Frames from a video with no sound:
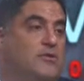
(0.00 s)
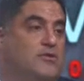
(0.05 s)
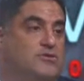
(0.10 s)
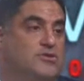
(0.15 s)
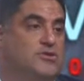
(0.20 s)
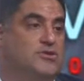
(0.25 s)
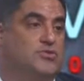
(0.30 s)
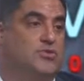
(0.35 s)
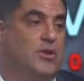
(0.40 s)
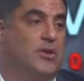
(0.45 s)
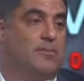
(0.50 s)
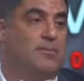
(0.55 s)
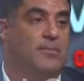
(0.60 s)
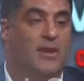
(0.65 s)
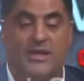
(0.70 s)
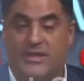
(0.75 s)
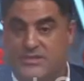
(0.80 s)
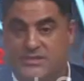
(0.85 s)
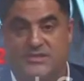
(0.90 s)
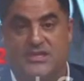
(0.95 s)
she's won
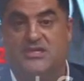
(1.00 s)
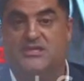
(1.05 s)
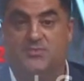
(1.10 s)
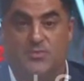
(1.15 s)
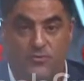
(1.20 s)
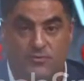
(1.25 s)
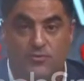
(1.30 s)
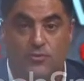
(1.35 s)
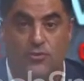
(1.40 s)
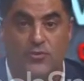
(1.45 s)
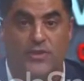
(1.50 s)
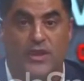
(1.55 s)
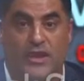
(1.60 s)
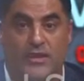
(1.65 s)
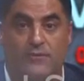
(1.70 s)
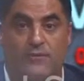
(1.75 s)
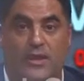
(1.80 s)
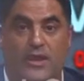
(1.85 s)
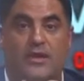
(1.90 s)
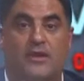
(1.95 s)
many states before
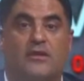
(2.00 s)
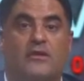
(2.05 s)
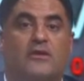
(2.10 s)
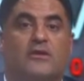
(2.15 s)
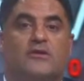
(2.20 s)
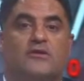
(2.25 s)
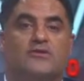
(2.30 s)
that, right?